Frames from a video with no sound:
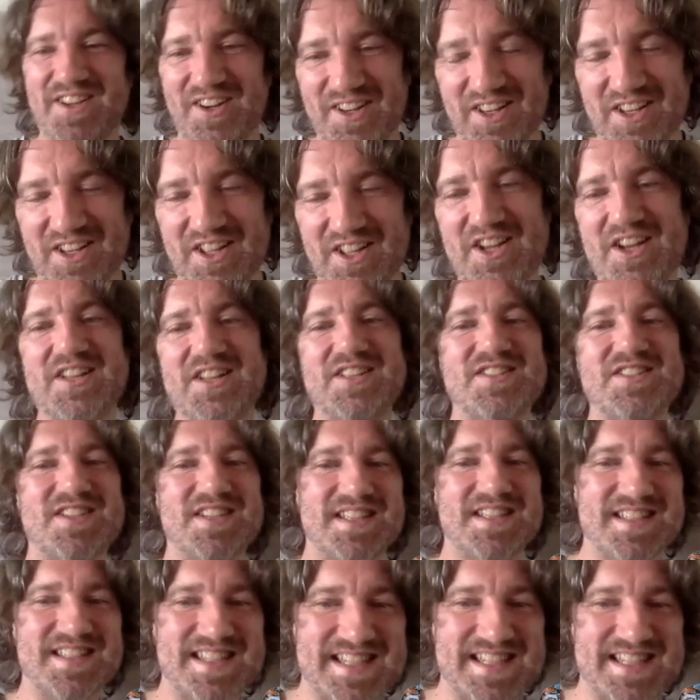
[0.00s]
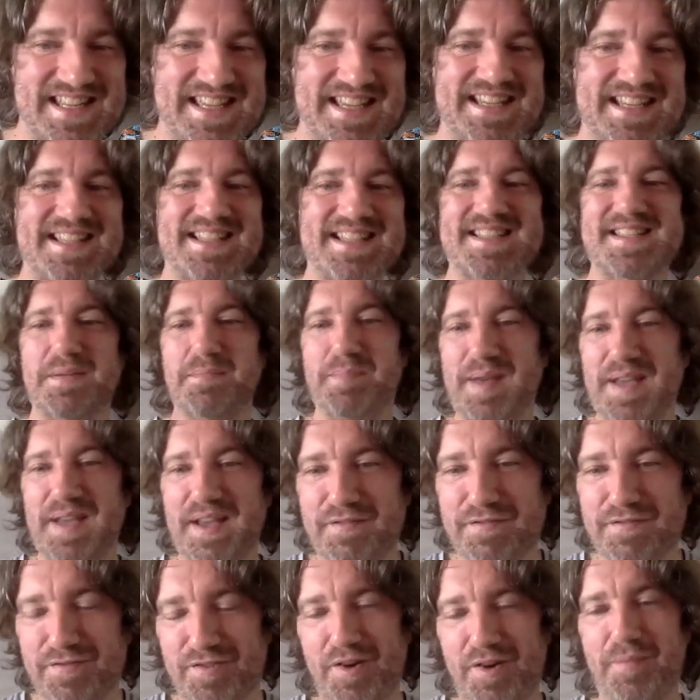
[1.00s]
know, learns and steals a
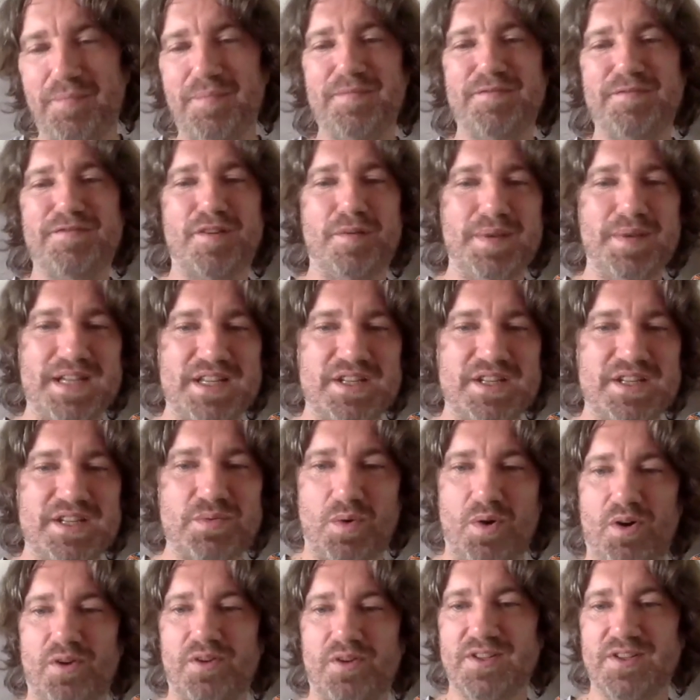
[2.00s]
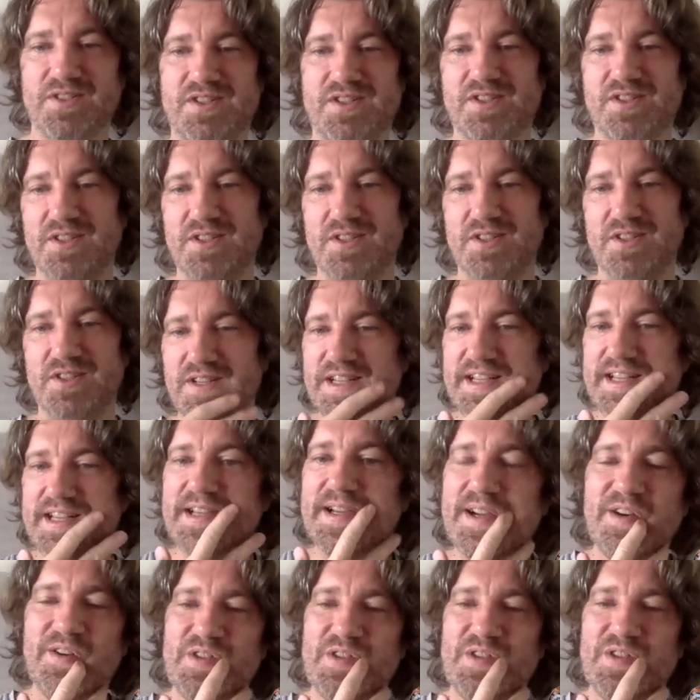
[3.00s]
bit from each one, and so
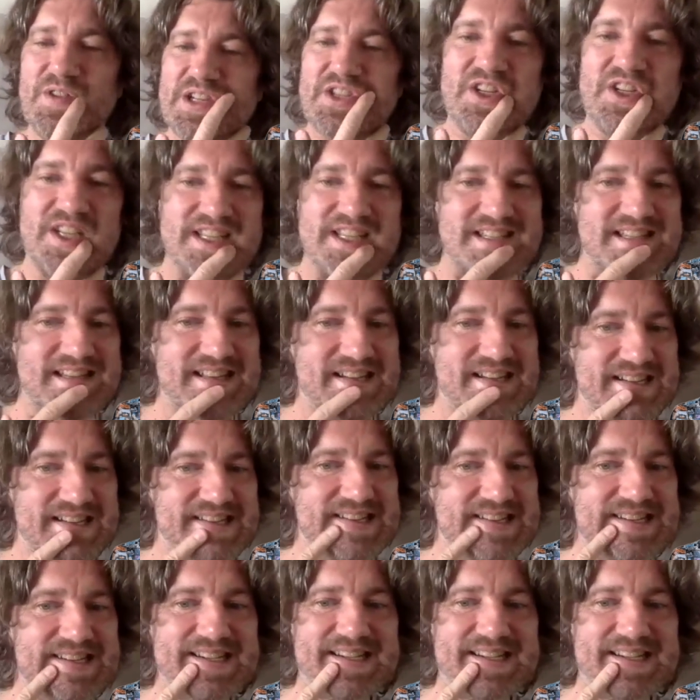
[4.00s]
Richard is like,